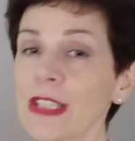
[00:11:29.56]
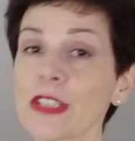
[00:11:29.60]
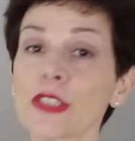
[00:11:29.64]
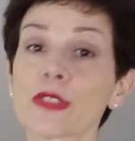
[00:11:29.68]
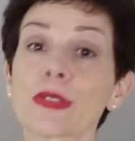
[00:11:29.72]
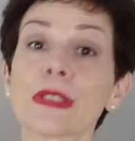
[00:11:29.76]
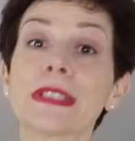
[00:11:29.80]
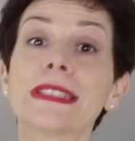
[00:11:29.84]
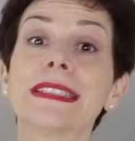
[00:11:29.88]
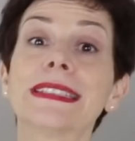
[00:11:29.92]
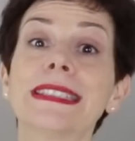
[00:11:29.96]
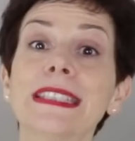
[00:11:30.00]

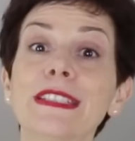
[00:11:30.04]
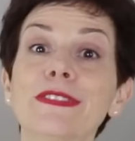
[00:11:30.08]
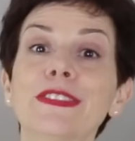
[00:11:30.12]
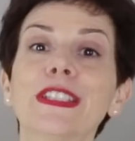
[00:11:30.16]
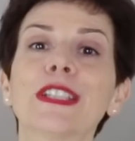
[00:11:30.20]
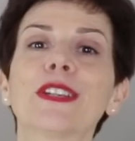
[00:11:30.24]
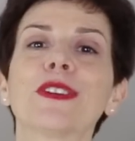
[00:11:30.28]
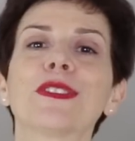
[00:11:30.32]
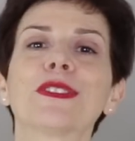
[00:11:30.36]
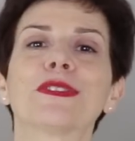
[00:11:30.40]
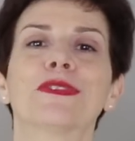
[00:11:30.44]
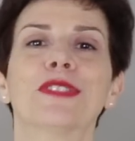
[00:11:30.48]
So it's
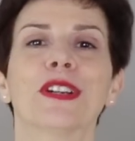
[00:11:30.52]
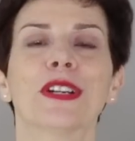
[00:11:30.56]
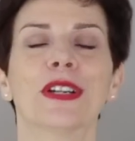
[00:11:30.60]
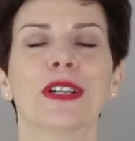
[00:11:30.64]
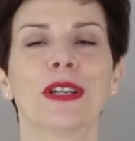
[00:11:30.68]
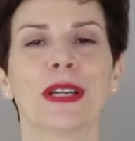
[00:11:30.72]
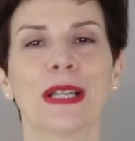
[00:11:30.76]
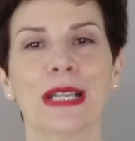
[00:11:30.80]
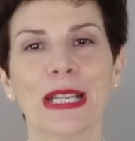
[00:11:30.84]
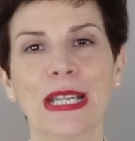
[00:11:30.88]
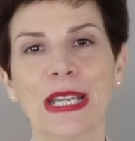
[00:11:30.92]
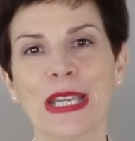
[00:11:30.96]
difficult
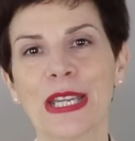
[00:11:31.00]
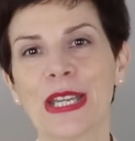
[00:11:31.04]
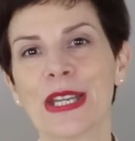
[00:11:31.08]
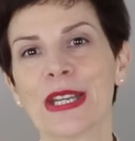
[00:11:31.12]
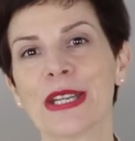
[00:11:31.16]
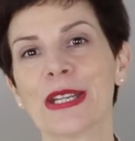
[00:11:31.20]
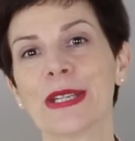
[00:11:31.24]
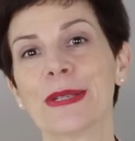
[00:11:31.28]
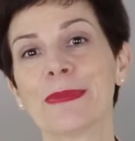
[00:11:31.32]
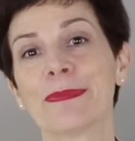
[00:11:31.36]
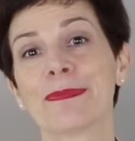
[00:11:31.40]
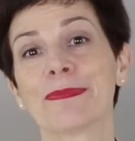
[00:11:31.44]
for,
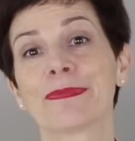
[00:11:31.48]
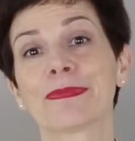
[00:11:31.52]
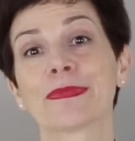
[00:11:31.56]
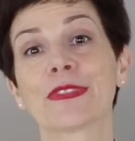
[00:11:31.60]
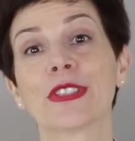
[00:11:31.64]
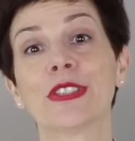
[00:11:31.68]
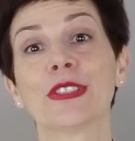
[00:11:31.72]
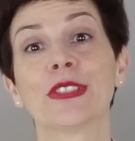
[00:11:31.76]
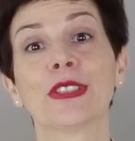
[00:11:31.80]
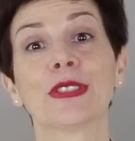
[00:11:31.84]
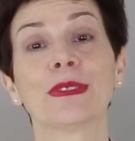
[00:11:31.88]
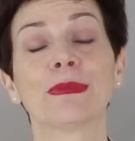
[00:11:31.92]

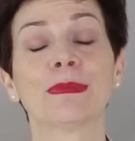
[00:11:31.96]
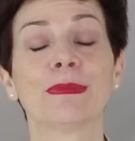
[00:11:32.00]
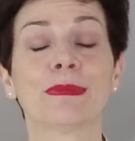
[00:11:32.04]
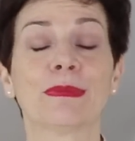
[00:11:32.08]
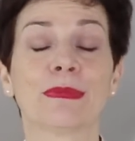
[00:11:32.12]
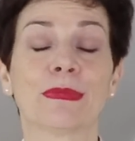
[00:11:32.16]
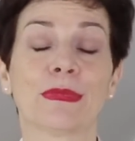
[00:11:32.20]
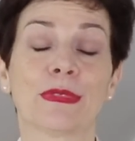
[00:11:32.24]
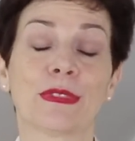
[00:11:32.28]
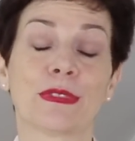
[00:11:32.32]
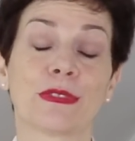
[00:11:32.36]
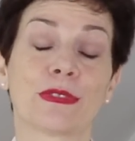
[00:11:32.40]
you know,
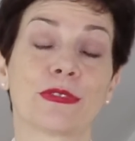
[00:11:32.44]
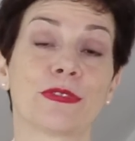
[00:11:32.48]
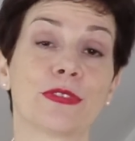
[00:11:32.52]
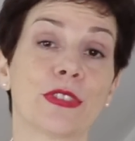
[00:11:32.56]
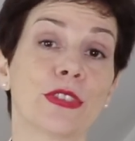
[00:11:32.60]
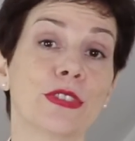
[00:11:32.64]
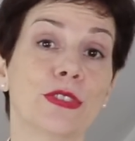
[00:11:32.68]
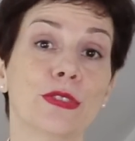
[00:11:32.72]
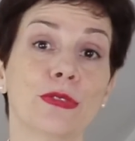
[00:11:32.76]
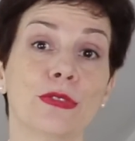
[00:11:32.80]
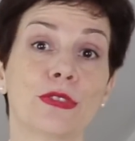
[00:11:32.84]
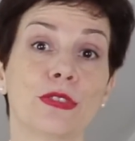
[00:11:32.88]

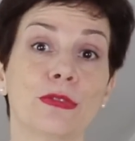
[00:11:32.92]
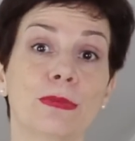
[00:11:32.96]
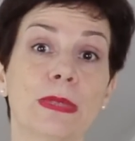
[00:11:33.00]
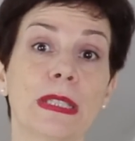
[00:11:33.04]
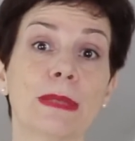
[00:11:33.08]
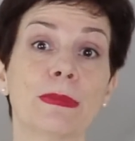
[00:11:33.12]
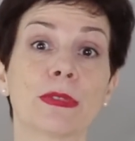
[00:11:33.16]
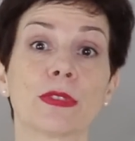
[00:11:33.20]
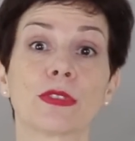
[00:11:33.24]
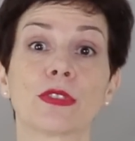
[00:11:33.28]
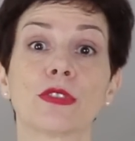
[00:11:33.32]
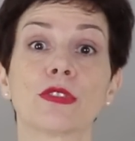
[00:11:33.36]
for you to be
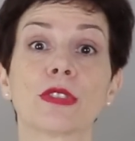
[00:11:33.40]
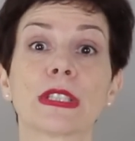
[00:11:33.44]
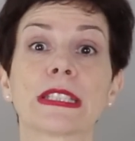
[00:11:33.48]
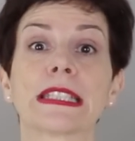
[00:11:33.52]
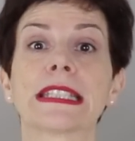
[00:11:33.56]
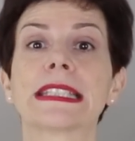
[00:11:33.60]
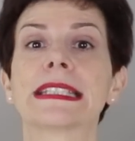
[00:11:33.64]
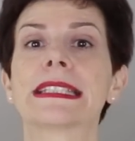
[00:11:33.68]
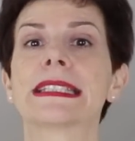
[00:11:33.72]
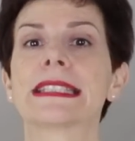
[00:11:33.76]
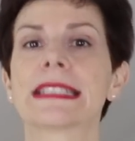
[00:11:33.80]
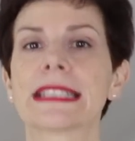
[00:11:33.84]
able to
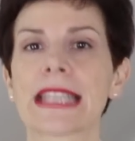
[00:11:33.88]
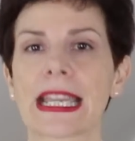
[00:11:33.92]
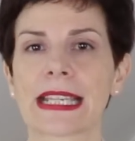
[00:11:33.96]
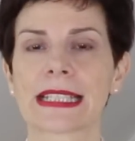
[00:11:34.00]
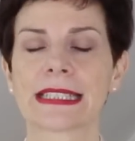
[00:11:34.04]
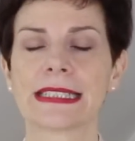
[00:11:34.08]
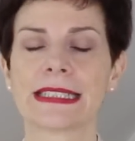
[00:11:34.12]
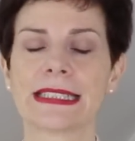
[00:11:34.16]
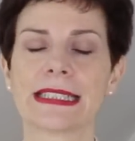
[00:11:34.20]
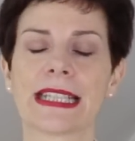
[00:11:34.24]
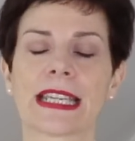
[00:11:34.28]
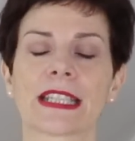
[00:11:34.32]
dress
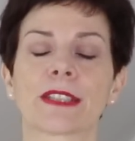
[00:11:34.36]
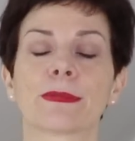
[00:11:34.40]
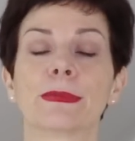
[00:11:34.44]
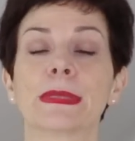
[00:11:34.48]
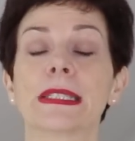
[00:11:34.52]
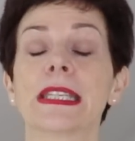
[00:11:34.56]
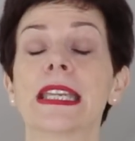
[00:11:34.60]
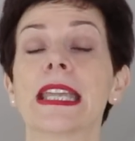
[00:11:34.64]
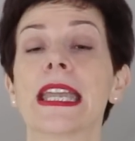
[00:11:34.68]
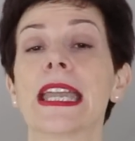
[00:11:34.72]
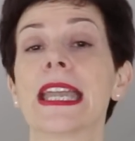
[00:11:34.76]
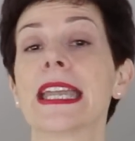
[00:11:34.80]
exactly like
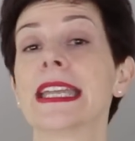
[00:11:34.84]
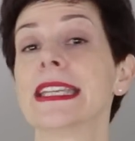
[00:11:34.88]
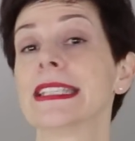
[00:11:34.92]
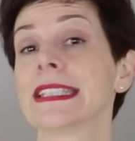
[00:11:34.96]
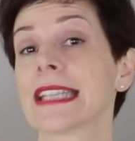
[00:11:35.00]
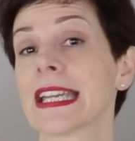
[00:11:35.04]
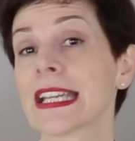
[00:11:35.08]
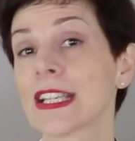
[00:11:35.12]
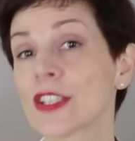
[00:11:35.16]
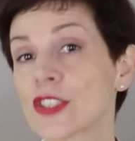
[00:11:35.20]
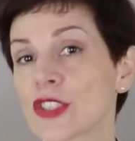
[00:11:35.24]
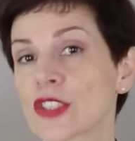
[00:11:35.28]
me.
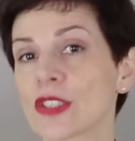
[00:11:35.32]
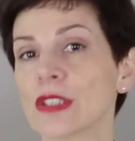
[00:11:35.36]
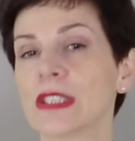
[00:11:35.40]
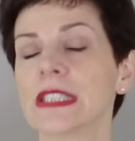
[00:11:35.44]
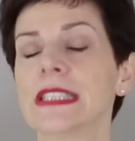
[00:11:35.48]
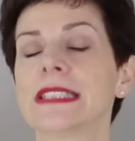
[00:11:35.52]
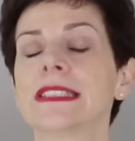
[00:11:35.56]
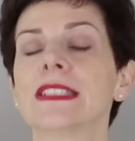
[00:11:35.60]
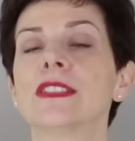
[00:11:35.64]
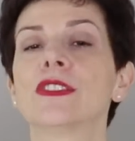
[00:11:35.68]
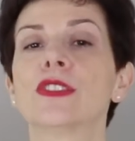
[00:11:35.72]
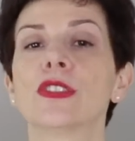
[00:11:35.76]
And
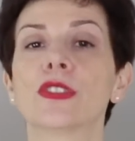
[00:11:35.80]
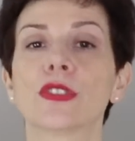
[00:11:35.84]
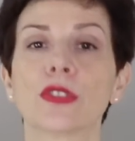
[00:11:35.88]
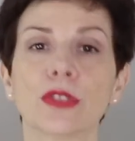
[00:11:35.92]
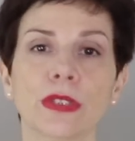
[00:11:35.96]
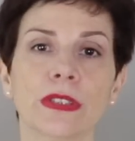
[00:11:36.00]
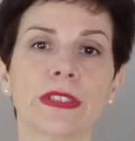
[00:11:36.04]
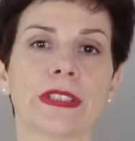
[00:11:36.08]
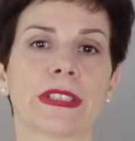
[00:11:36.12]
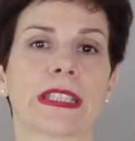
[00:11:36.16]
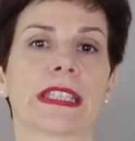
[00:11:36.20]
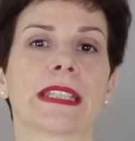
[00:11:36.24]
actually, it is a
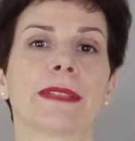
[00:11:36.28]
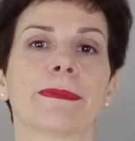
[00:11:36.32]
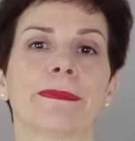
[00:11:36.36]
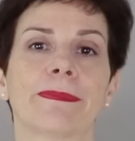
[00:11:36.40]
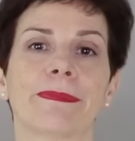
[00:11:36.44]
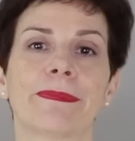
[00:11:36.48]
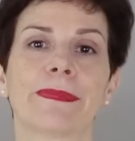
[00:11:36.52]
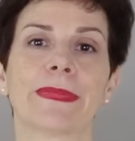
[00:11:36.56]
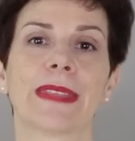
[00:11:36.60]
good thing.